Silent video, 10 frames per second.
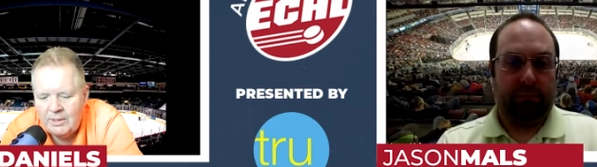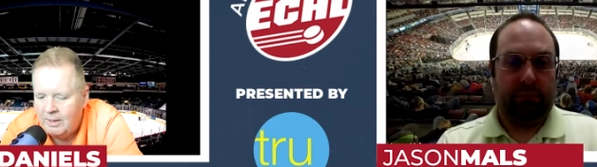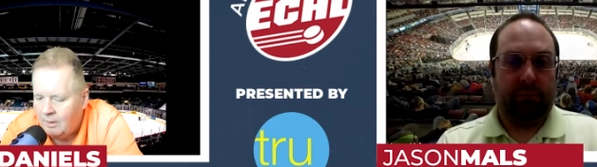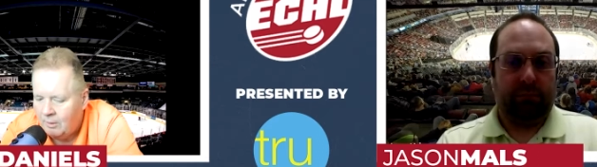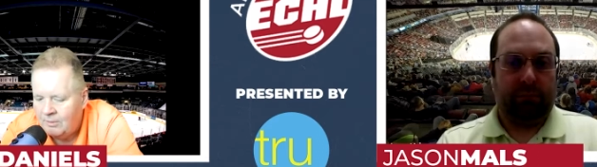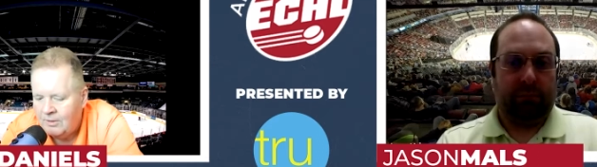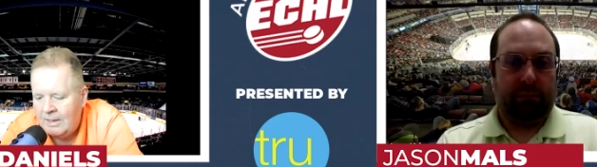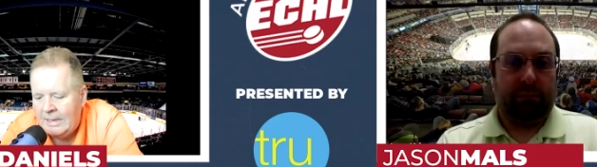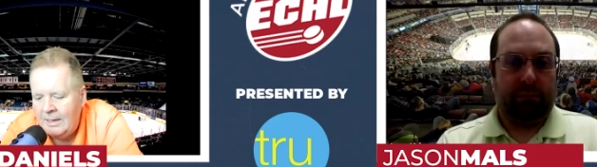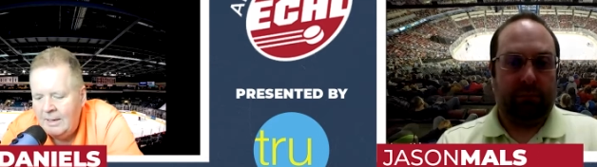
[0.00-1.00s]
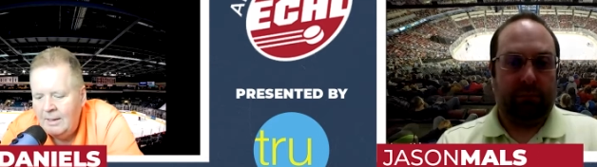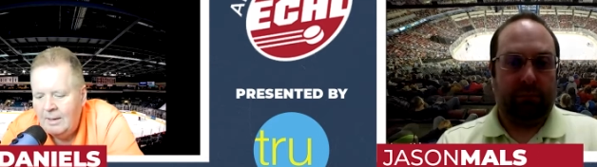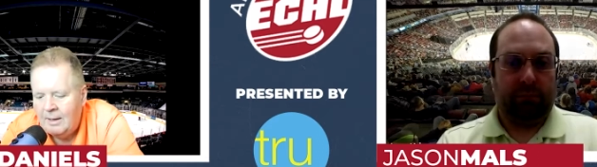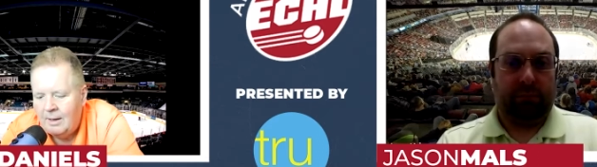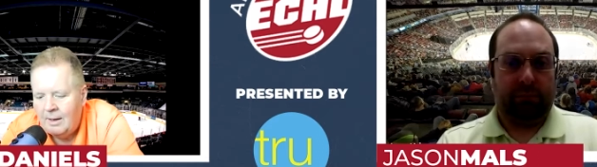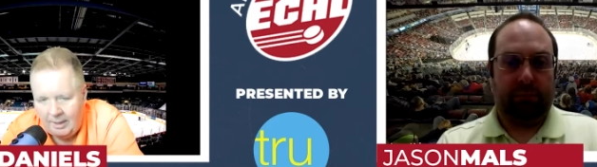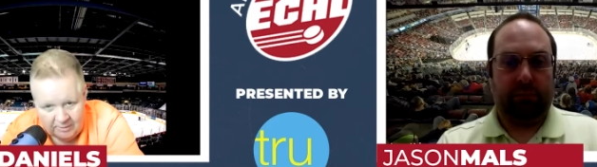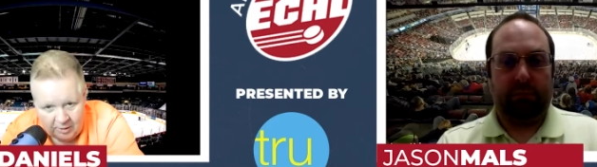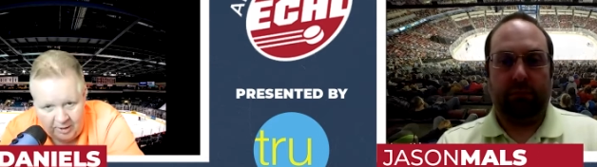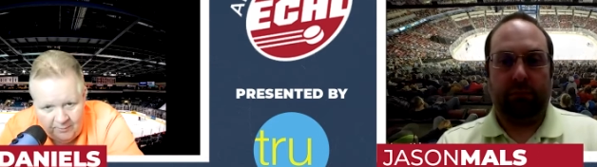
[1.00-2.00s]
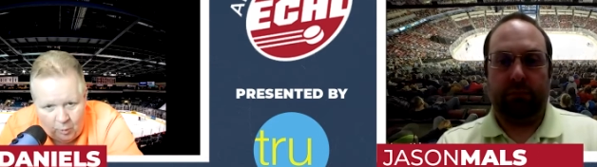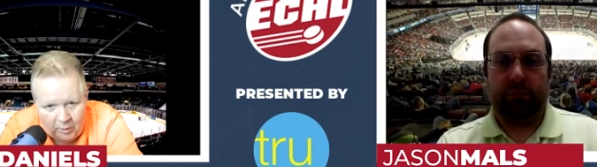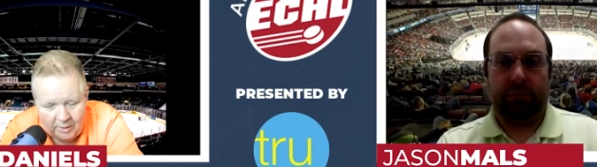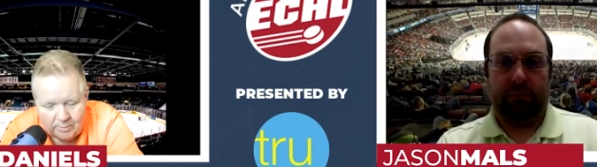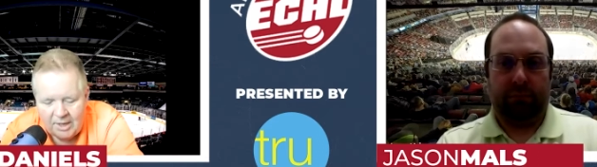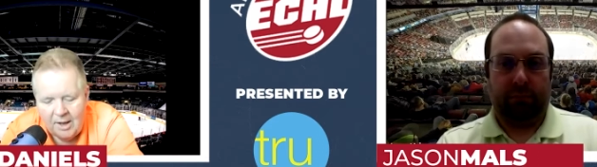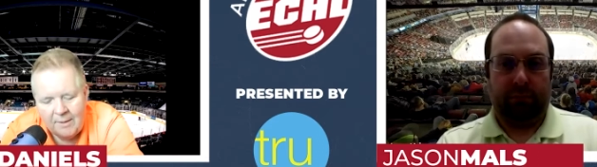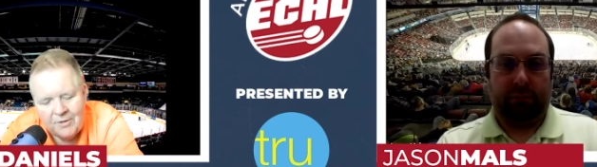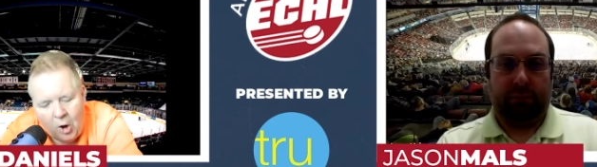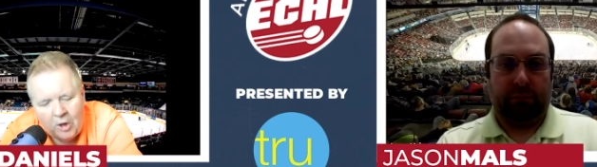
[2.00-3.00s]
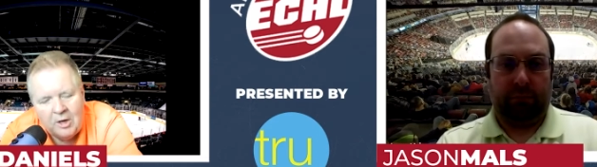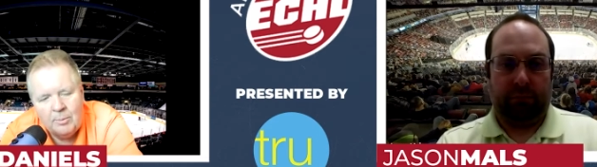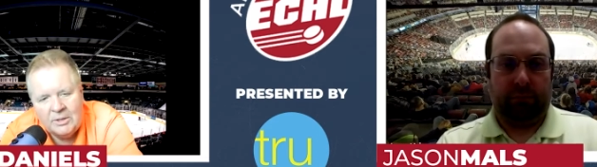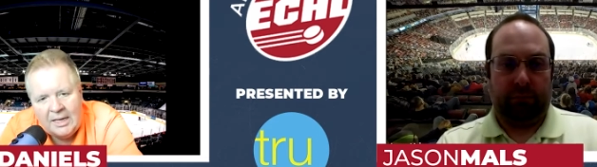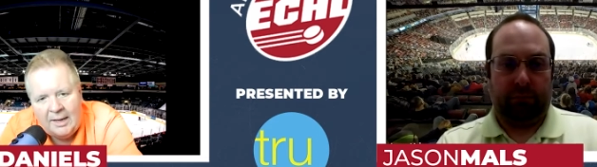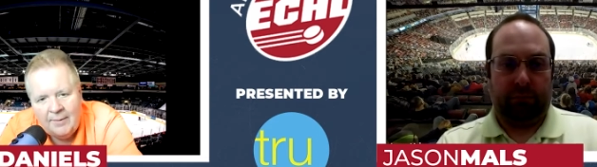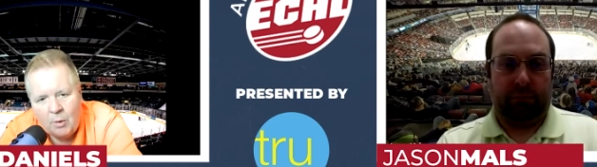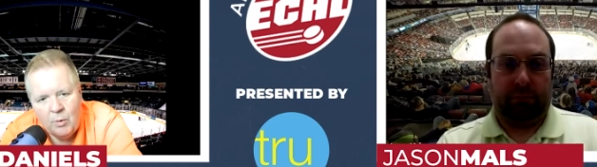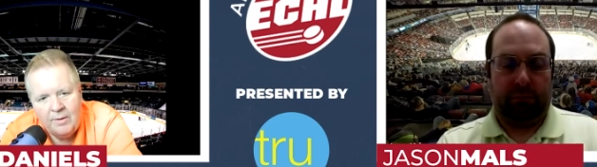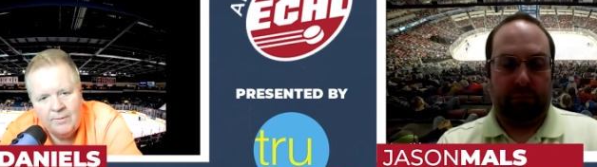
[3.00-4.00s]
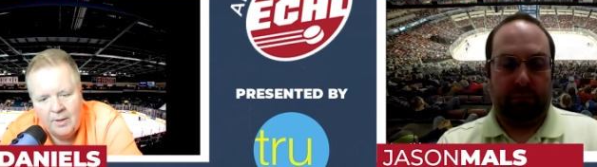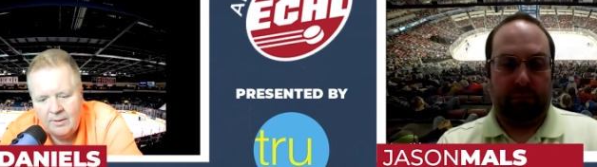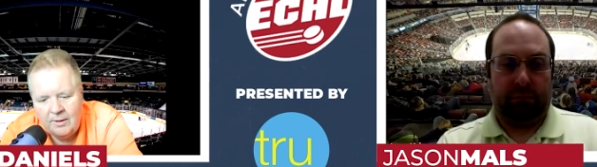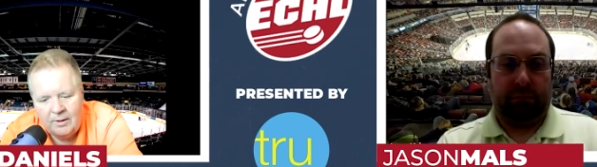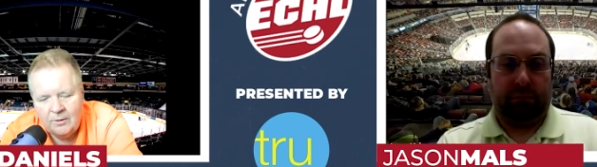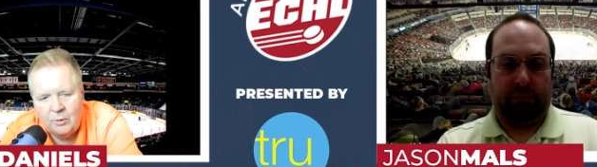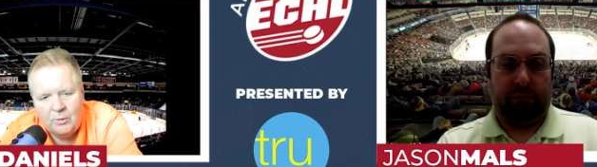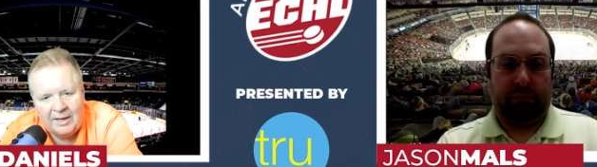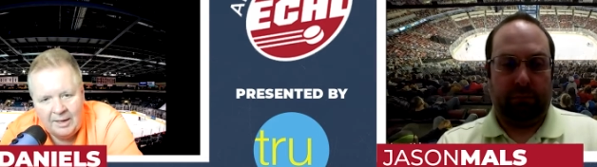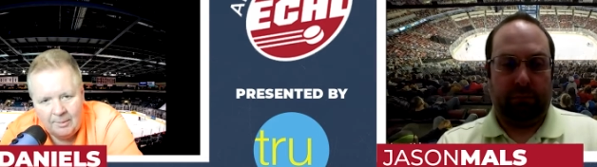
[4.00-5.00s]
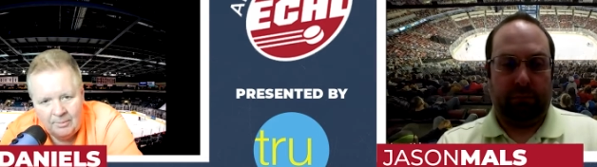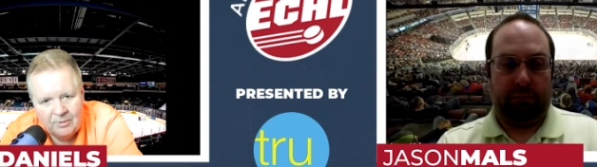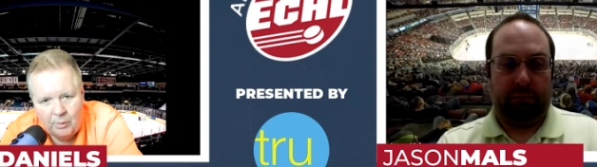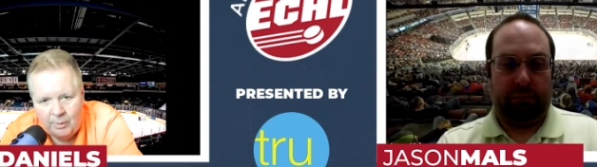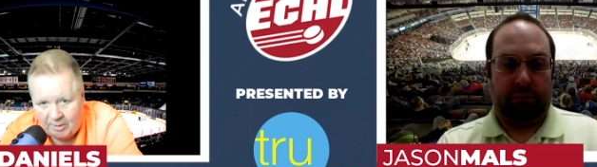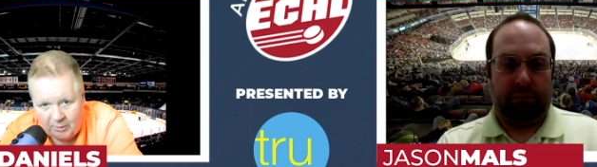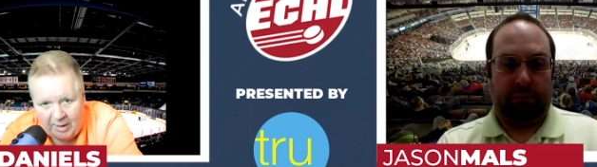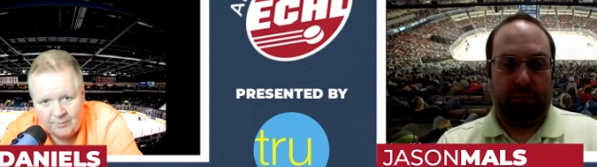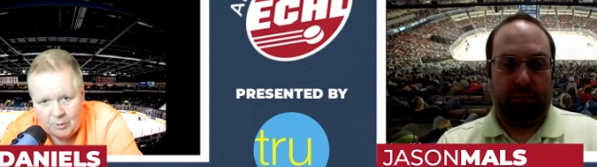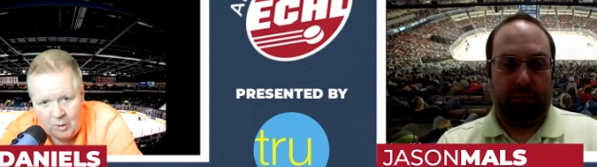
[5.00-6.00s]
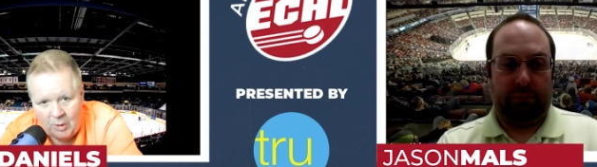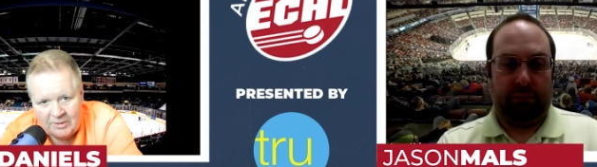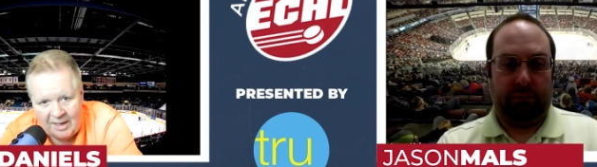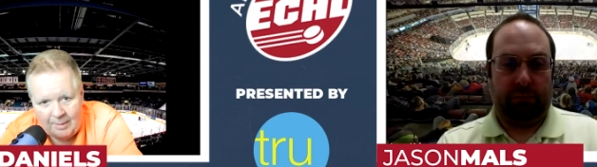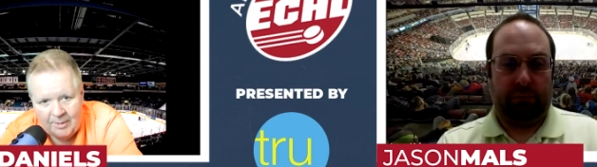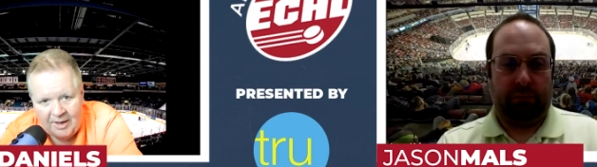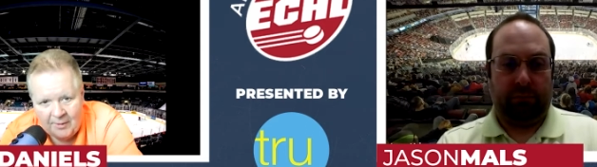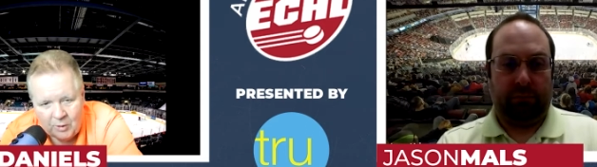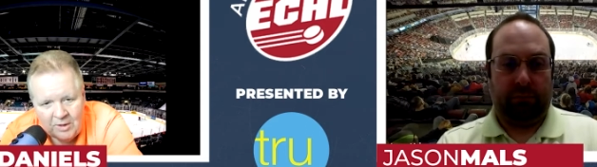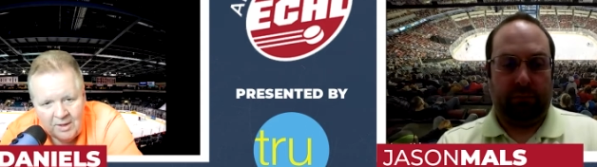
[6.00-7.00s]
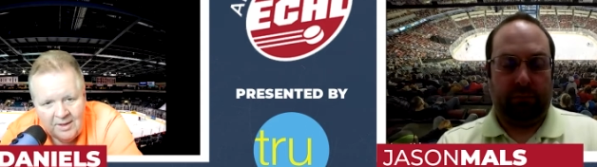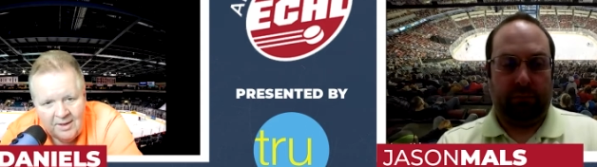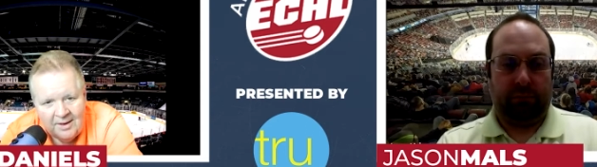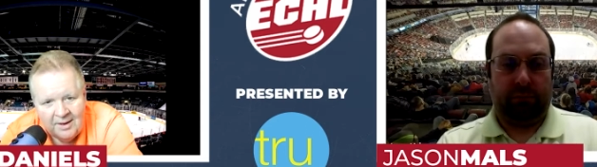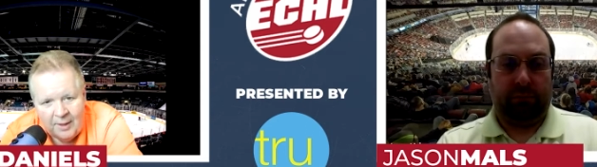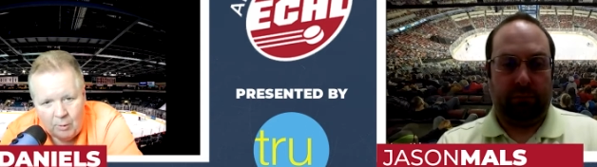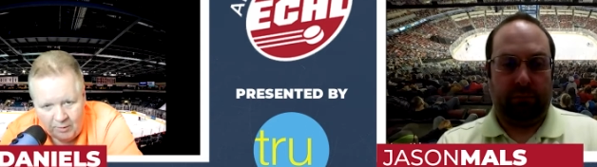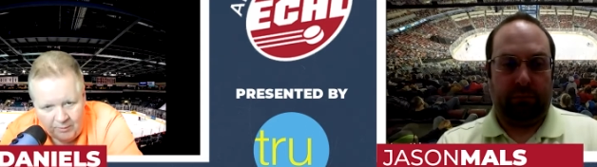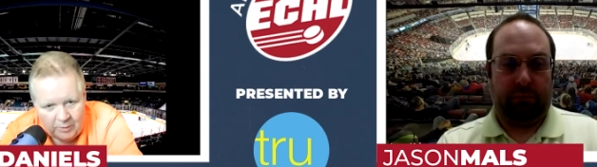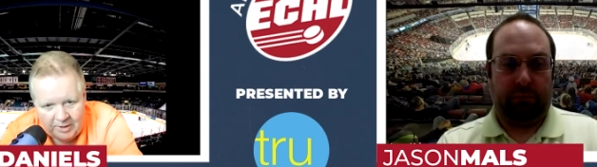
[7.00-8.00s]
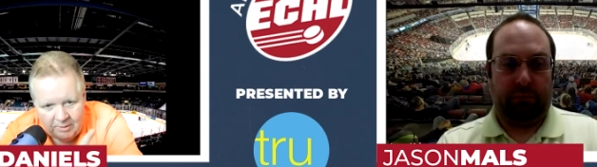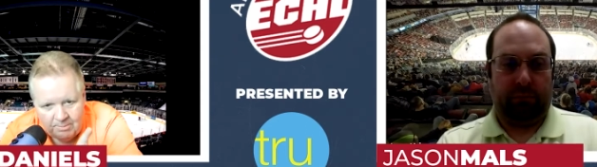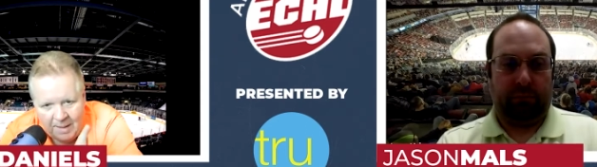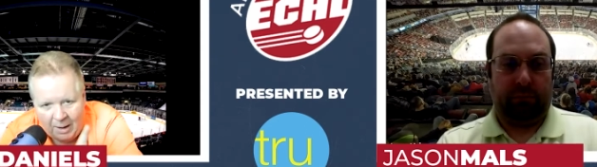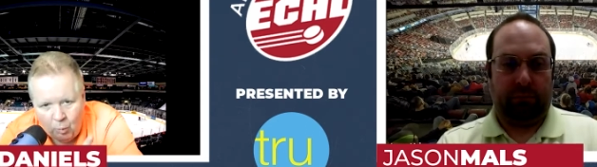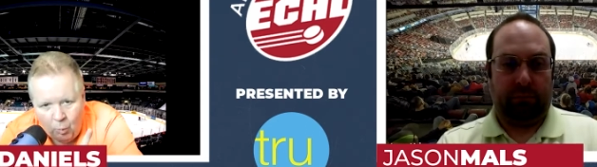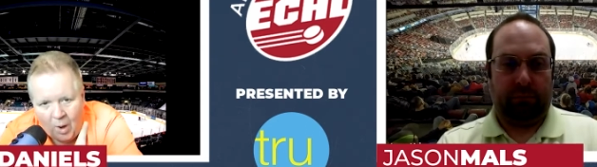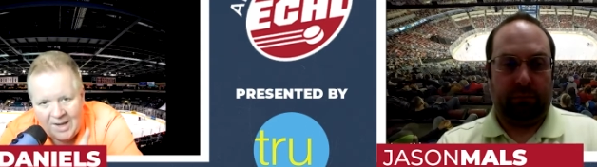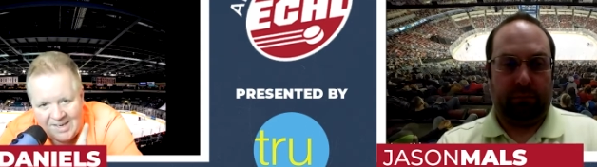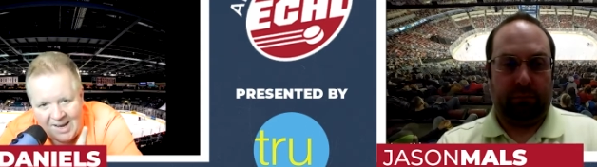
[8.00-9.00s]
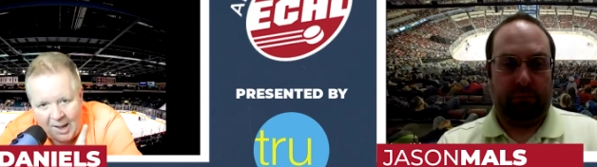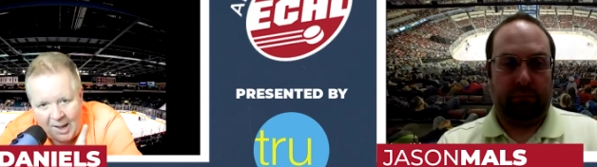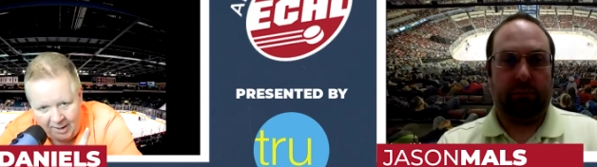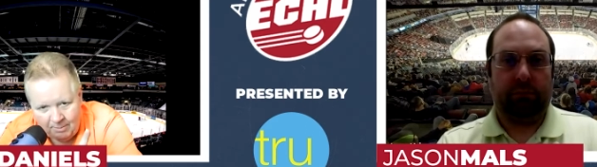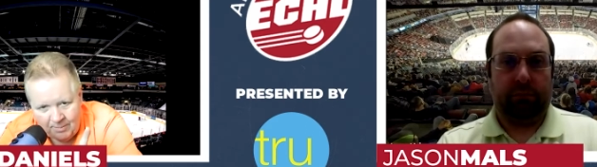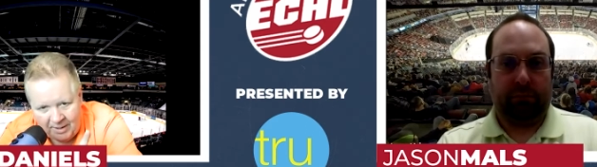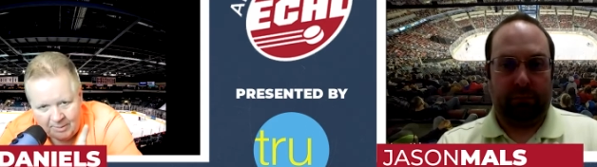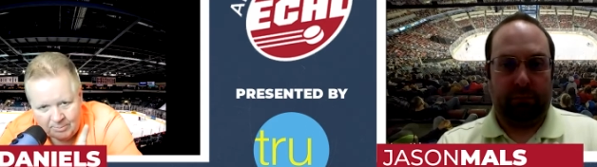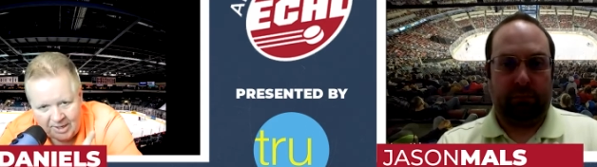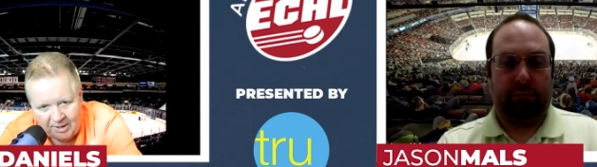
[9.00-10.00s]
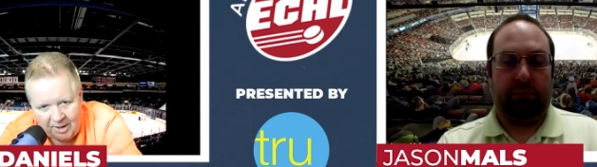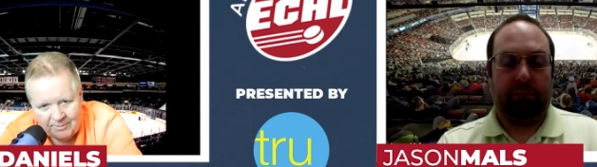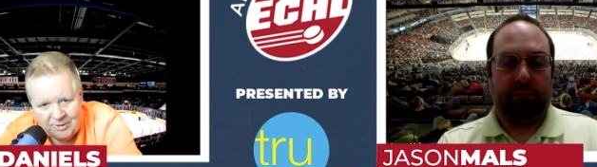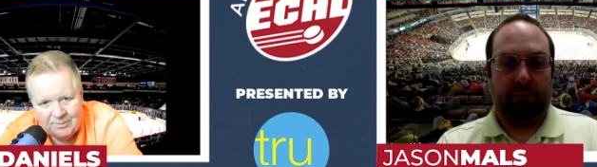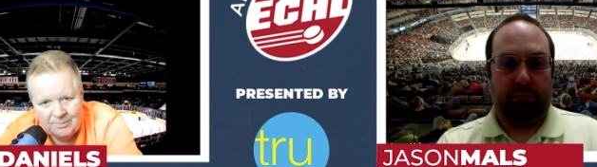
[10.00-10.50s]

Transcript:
Speaker 1: years. Uh, in looking forward to the playoffs, hard to believe that we've eh, these two teams we've been around for a long time together, that we've only met one time in the playoffs.